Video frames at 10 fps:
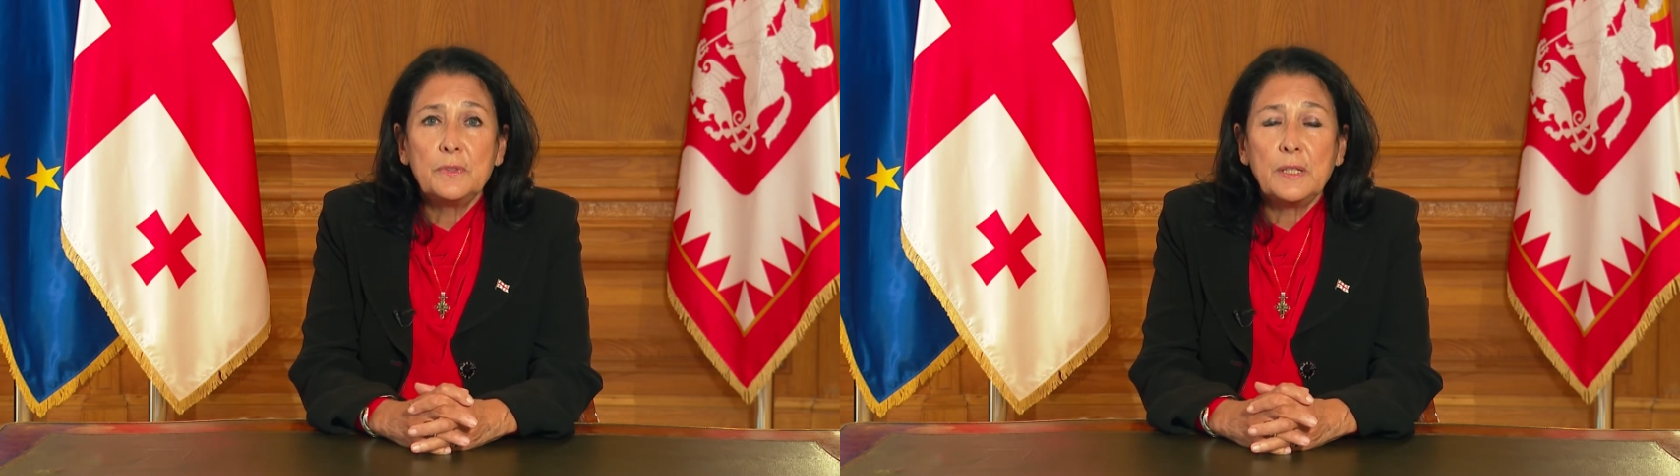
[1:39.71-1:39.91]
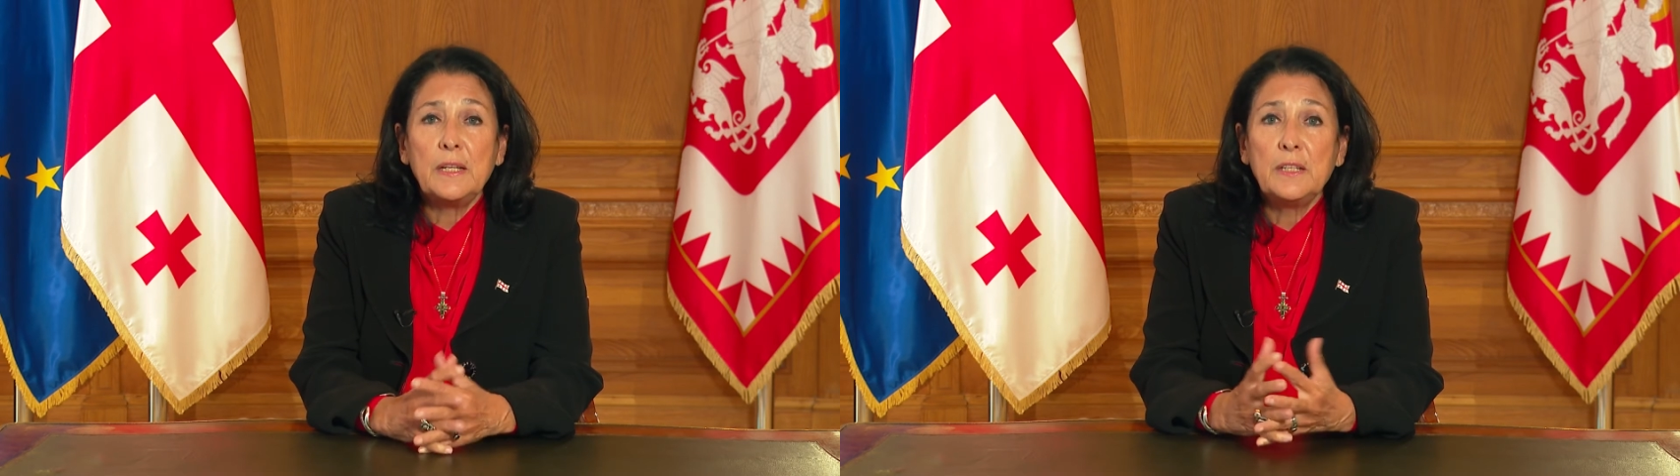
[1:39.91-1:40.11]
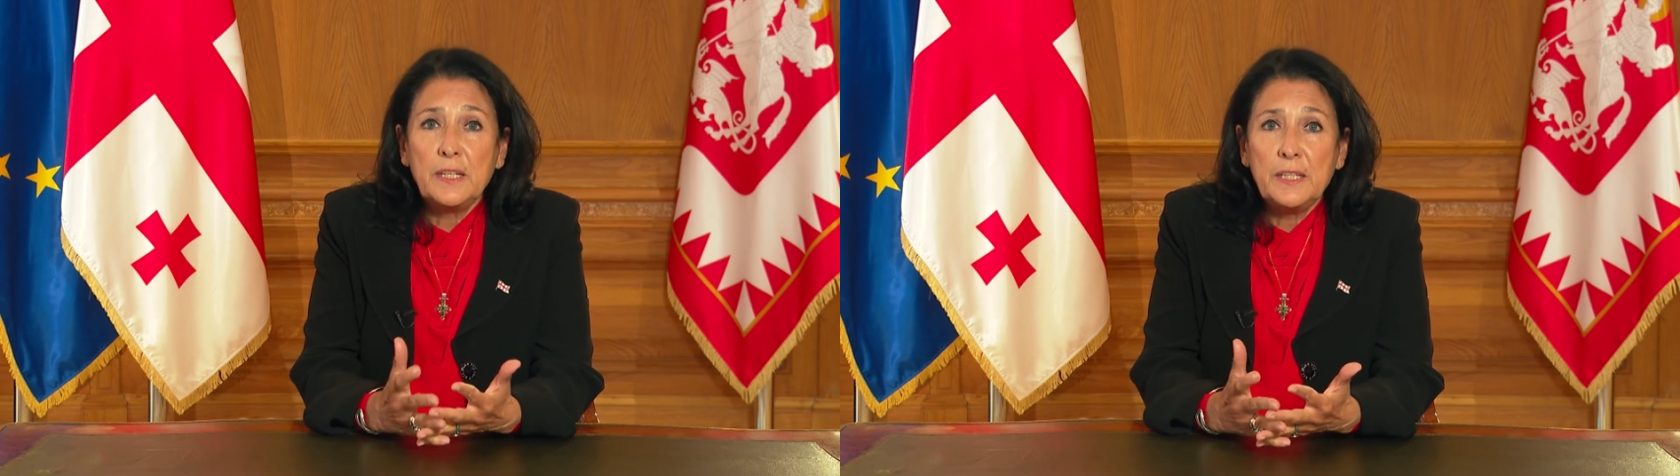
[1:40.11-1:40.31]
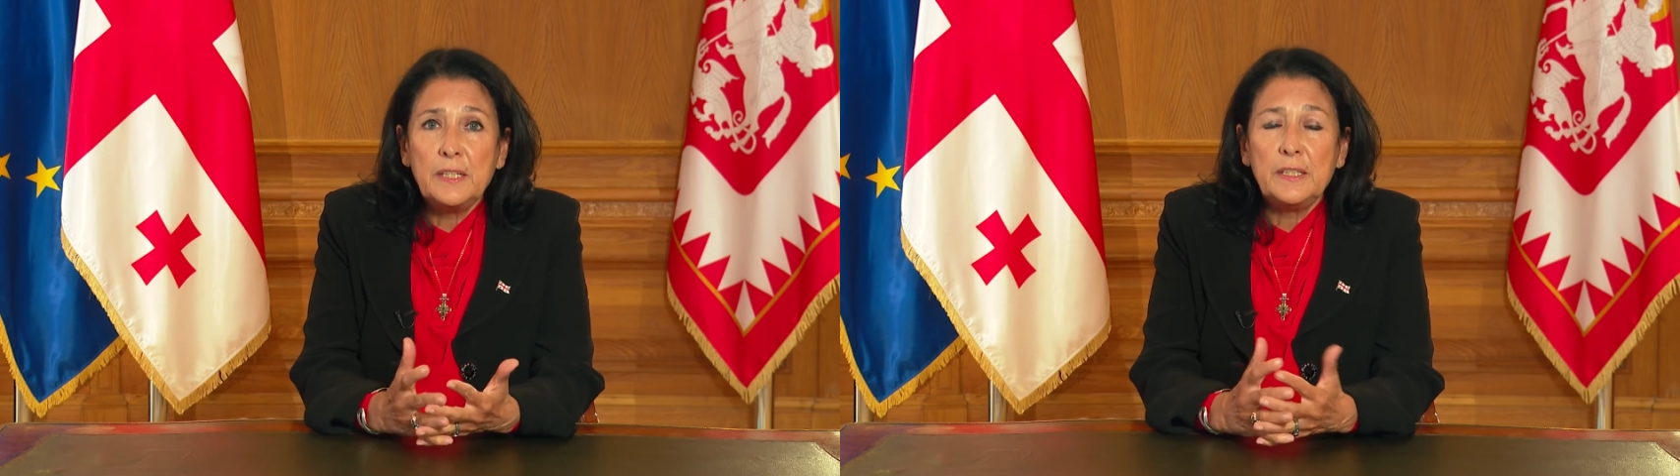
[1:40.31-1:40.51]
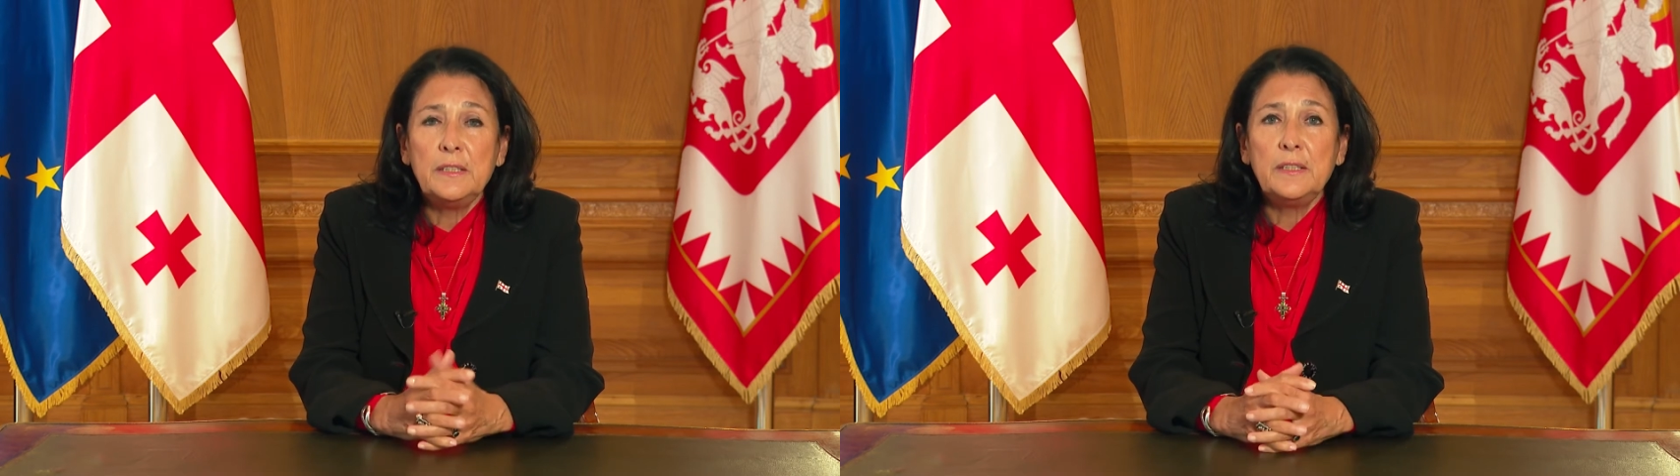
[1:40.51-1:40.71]
and
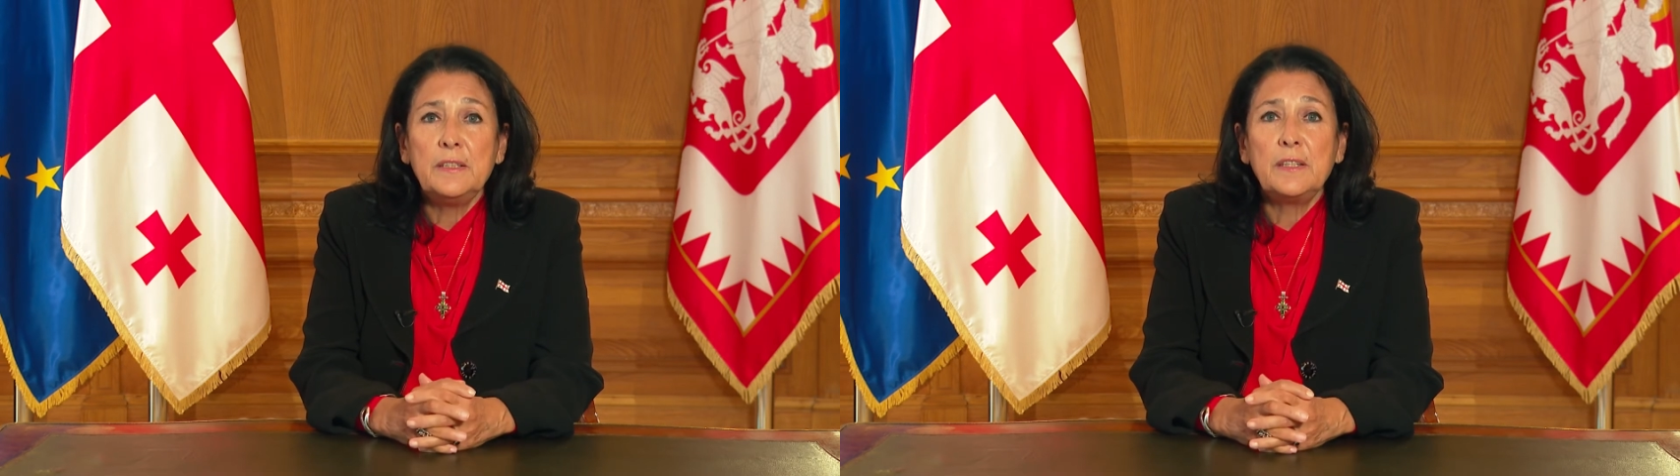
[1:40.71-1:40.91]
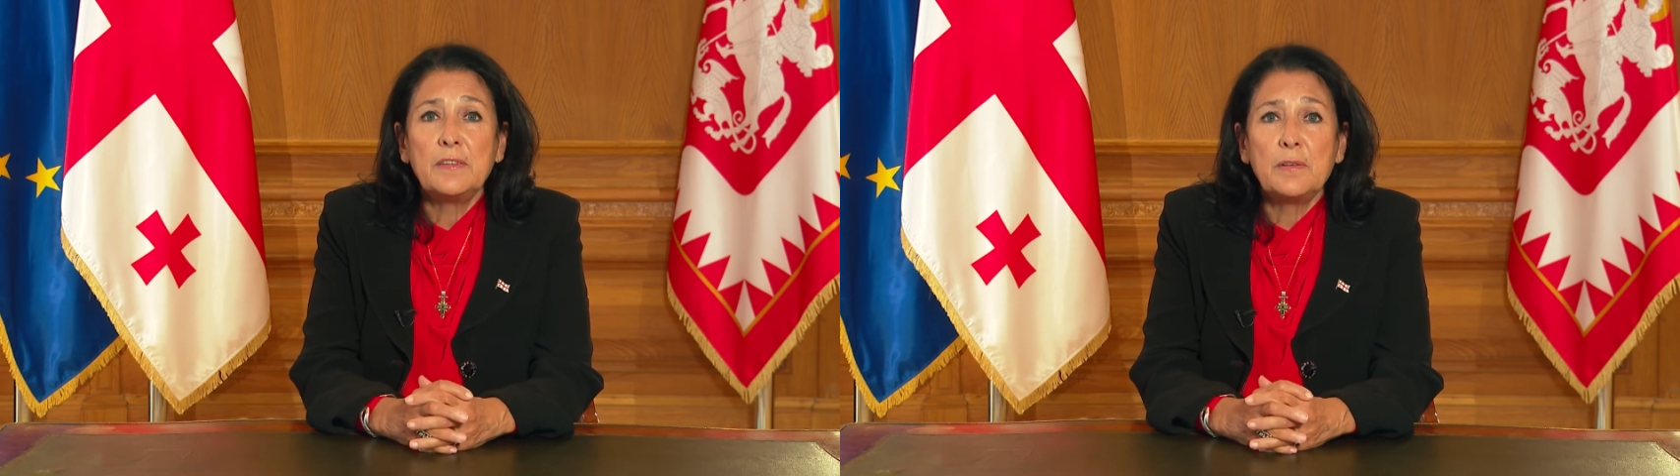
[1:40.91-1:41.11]
clearly it has